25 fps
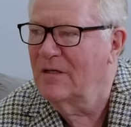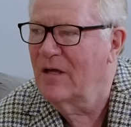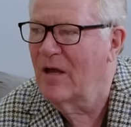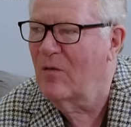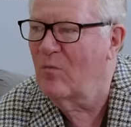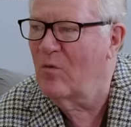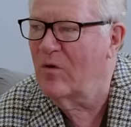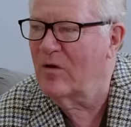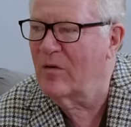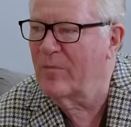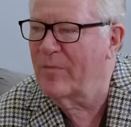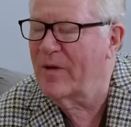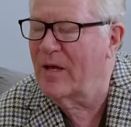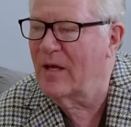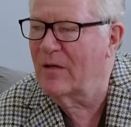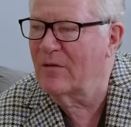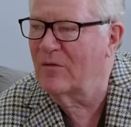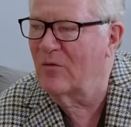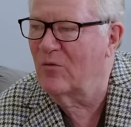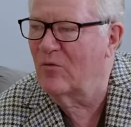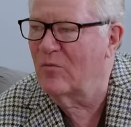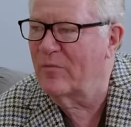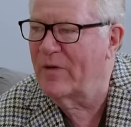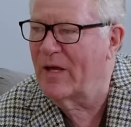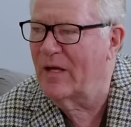And what about
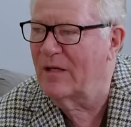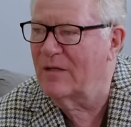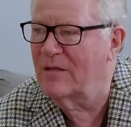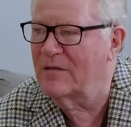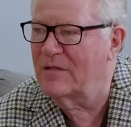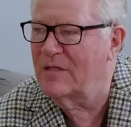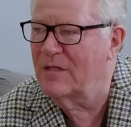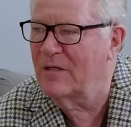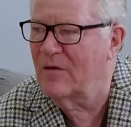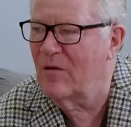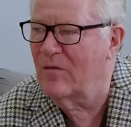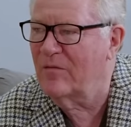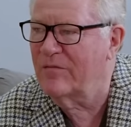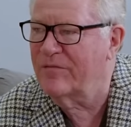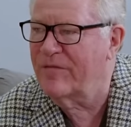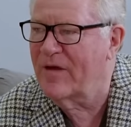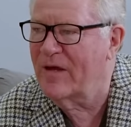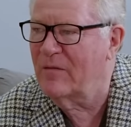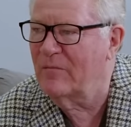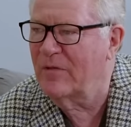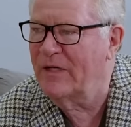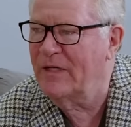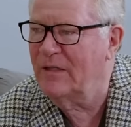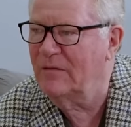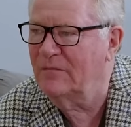your man? Has he got
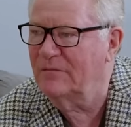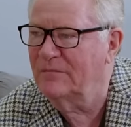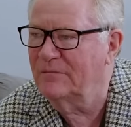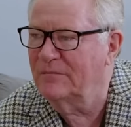family?